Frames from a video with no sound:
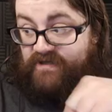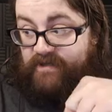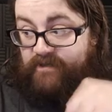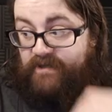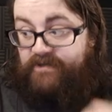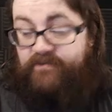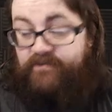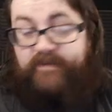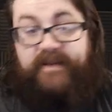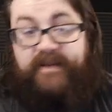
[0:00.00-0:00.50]

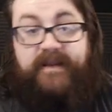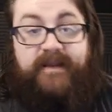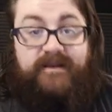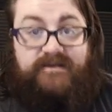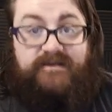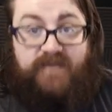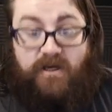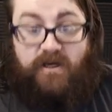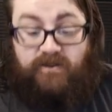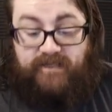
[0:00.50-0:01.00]
me
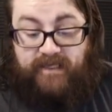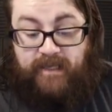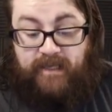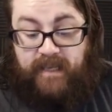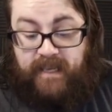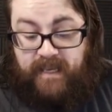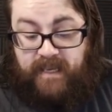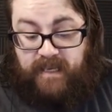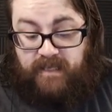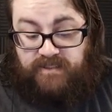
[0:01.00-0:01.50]
talking.
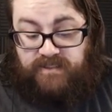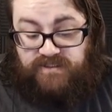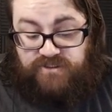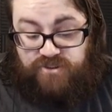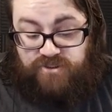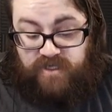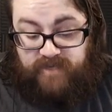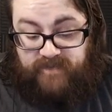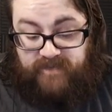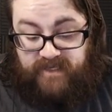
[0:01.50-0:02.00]

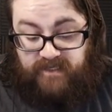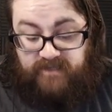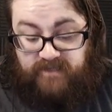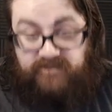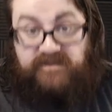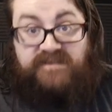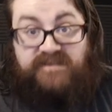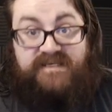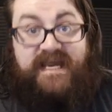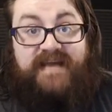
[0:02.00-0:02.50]
Streaming
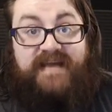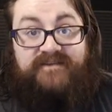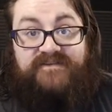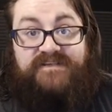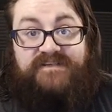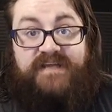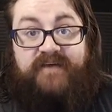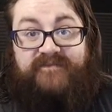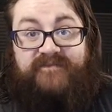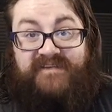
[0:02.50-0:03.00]
this kind of
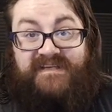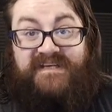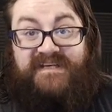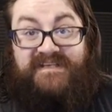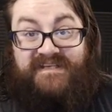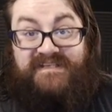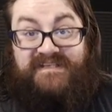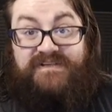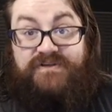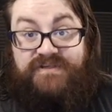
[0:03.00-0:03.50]
stuff because it's
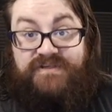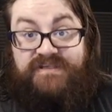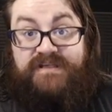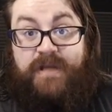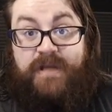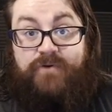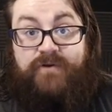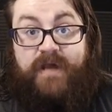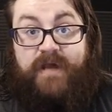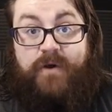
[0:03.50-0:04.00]
a little slow
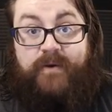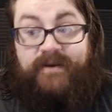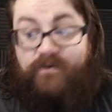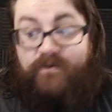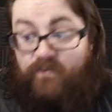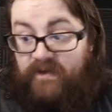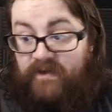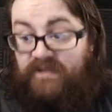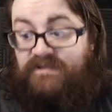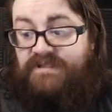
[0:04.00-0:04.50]
going. We
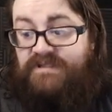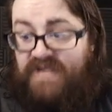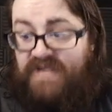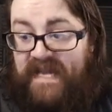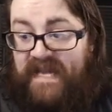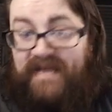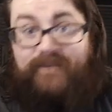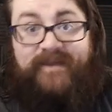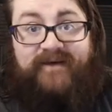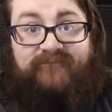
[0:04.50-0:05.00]
get to chat
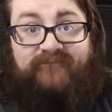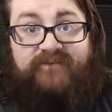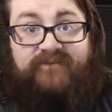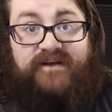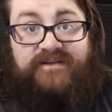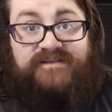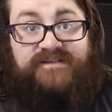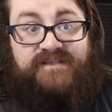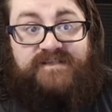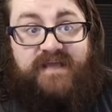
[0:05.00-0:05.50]
about fun
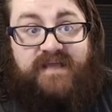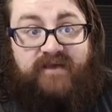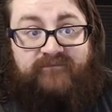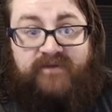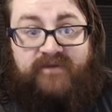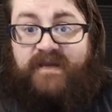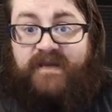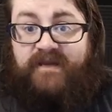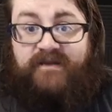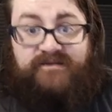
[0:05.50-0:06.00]
stuff,
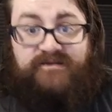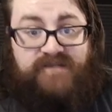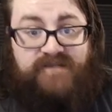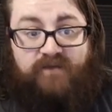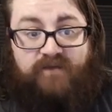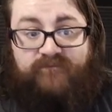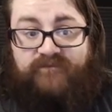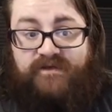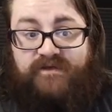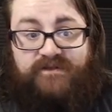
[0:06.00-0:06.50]
talk
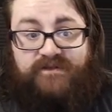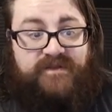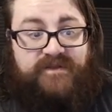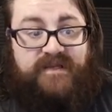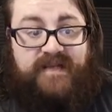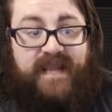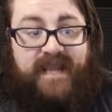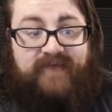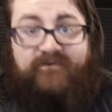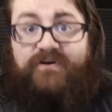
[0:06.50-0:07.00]
filthy, and
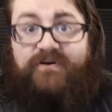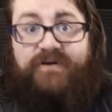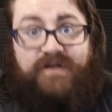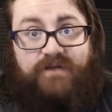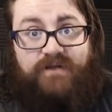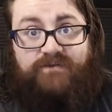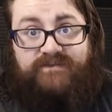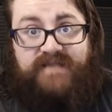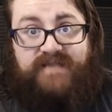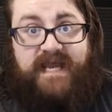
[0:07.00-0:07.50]
have a good old
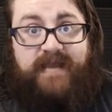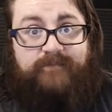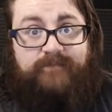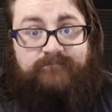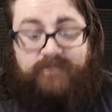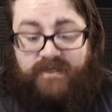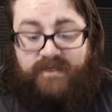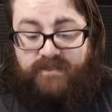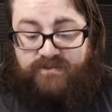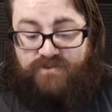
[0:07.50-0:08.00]
time
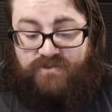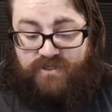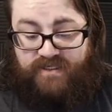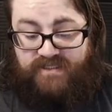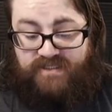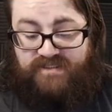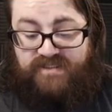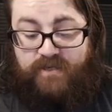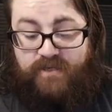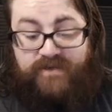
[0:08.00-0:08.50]
drinking
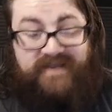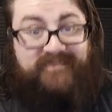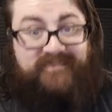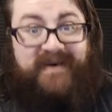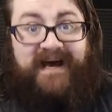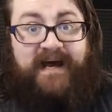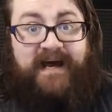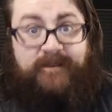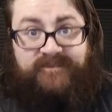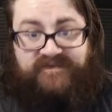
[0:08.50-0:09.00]
soda
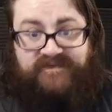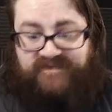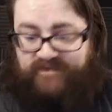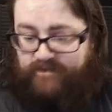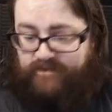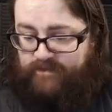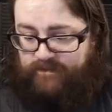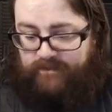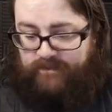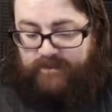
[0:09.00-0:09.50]
pops.
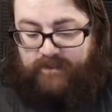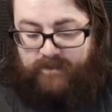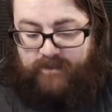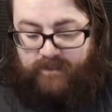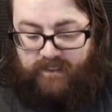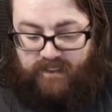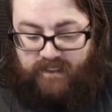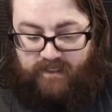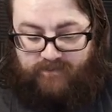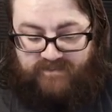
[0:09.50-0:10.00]

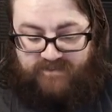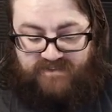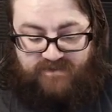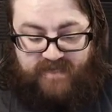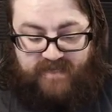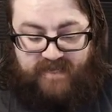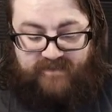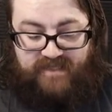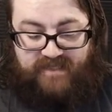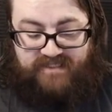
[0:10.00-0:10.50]
So yeah,
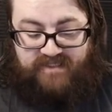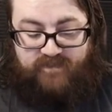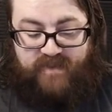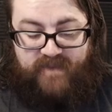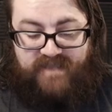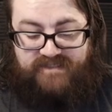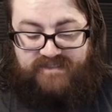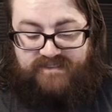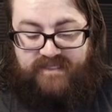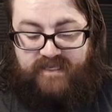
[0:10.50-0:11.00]
that's the
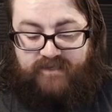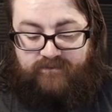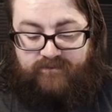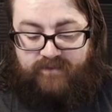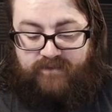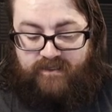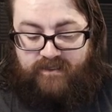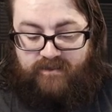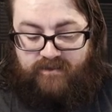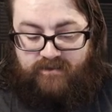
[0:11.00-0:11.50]
best thing.
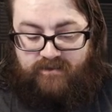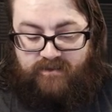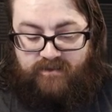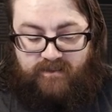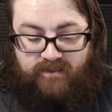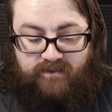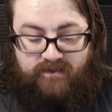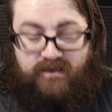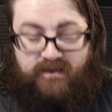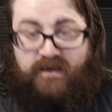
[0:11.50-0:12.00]

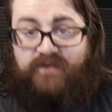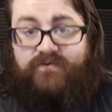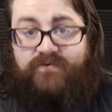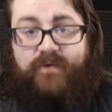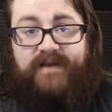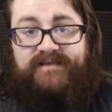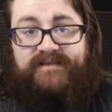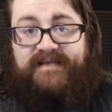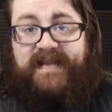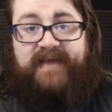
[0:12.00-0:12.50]
Otherwise,
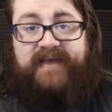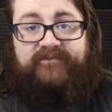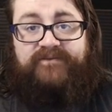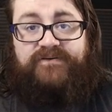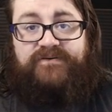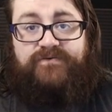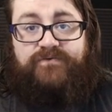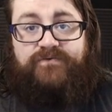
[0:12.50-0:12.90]
I'd have to